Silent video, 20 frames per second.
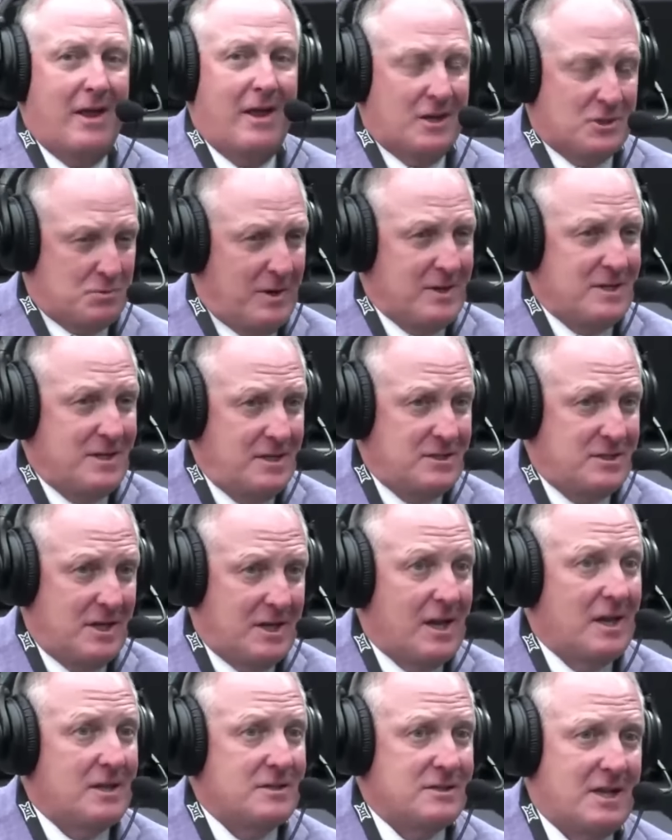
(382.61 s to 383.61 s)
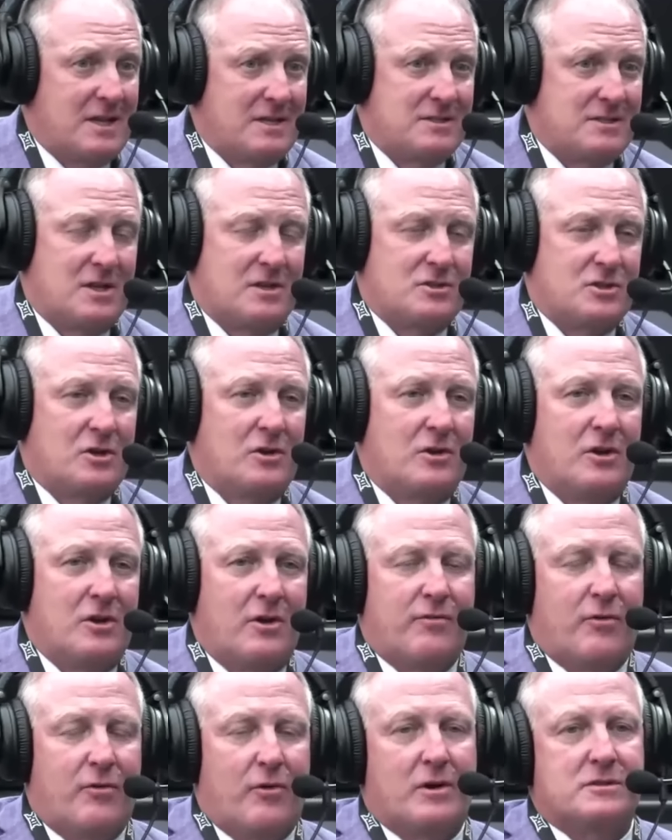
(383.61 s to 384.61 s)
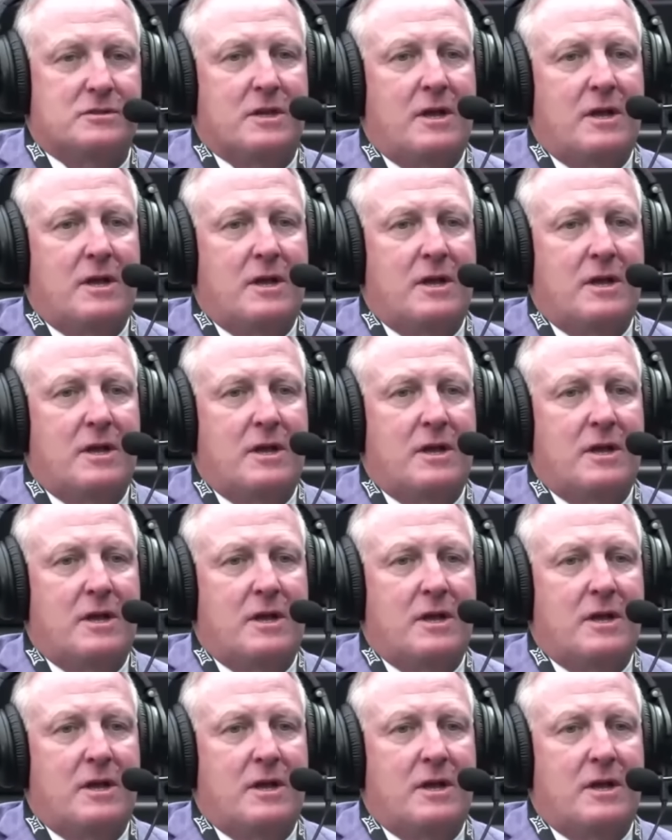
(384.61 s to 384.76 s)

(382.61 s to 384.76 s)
That's why DJ Giddens had such a good year for us.